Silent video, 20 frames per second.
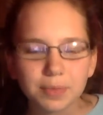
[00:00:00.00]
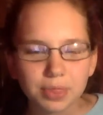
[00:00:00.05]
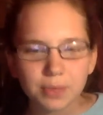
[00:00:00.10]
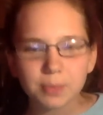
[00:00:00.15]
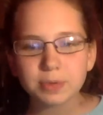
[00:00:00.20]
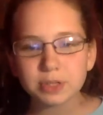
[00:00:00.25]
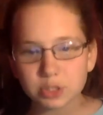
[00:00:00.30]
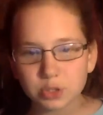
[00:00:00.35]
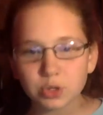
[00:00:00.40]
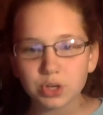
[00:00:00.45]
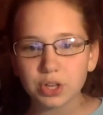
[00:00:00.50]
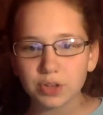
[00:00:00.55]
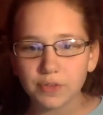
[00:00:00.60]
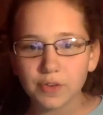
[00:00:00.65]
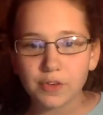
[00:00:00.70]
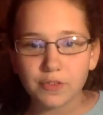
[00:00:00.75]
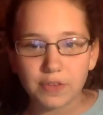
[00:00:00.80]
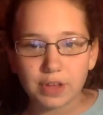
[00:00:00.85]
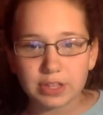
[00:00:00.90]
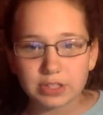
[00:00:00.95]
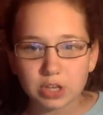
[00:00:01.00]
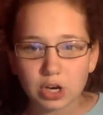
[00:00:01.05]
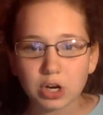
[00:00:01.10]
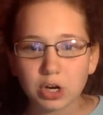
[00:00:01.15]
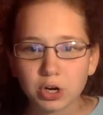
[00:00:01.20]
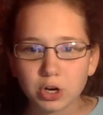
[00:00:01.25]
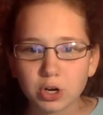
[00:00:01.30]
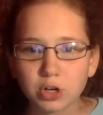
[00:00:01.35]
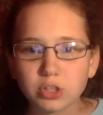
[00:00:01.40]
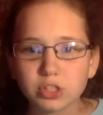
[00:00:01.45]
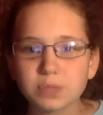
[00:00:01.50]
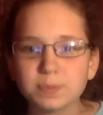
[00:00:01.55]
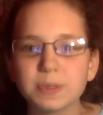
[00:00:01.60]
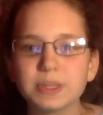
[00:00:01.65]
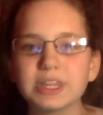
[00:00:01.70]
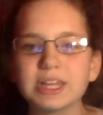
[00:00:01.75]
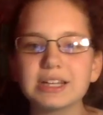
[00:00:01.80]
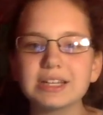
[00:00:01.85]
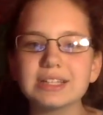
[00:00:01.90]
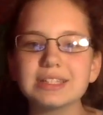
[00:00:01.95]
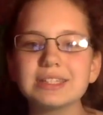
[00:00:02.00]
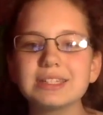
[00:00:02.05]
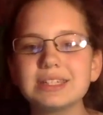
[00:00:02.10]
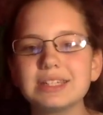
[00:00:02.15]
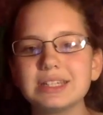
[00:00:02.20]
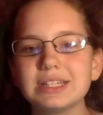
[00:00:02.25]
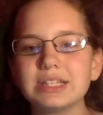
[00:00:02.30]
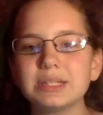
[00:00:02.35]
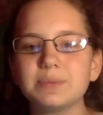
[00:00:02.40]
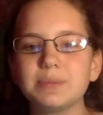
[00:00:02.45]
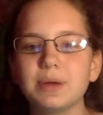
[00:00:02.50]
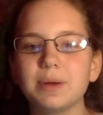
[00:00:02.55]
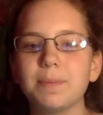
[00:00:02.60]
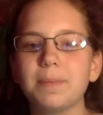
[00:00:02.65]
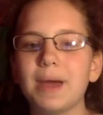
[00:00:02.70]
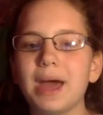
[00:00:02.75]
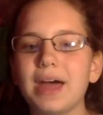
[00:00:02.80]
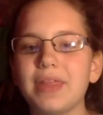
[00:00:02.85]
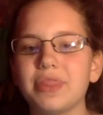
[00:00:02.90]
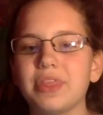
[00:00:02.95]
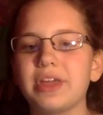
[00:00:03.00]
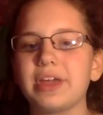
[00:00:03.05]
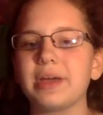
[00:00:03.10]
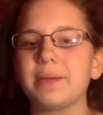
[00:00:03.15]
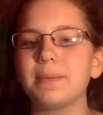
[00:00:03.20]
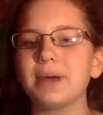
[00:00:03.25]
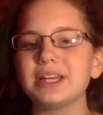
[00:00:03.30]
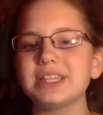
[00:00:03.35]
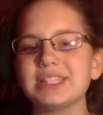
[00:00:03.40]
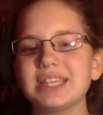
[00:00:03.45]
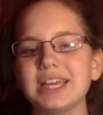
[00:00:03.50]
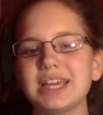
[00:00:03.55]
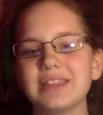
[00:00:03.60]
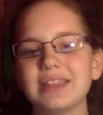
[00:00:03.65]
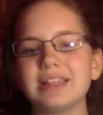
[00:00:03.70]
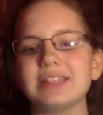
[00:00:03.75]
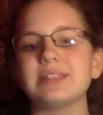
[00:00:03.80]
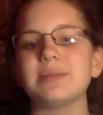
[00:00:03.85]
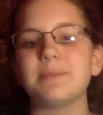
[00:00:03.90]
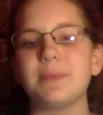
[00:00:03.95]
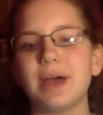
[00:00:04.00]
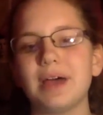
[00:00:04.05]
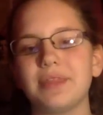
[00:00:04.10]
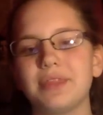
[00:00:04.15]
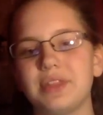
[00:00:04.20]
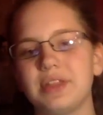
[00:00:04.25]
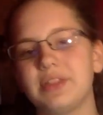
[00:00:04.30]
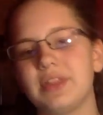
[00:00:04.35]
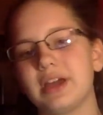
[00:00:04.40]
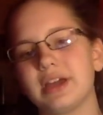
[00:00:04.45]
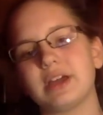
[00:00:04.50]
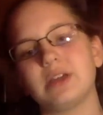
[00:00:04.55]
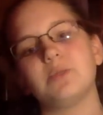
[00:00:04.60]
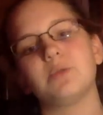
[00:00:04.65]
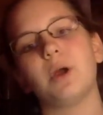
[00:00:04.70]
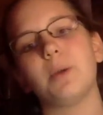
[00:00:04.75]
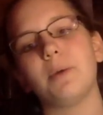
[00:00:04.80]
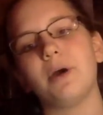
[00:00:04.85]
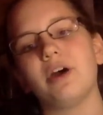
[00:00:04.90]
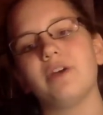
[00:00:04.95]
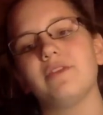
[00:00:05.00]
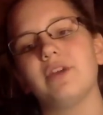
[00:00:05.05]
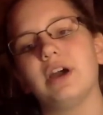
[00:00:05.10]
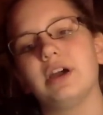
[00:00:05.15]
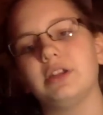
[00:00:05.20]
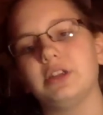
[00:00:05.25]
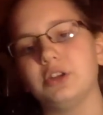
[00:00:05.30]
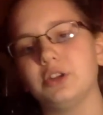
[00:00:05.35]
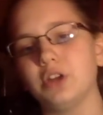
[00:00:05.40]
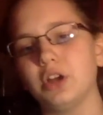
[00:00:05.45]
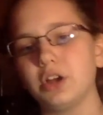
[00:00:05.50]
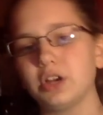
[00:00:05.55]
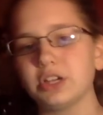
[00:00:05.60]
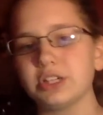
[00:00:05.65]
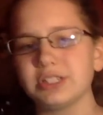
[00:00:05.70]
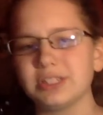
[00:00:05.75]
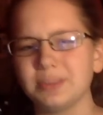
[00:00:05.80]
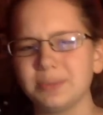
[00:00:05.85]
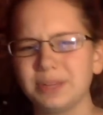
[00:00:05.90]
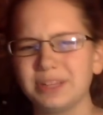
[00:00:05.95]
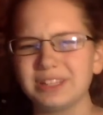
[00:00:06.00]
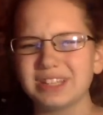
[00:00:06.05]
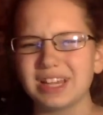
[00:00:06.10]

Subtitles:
the majority of your fans are girls, but that doesn't need to be a bad thing. And by saying that's a bad thing, that can rub off on your younger siblings.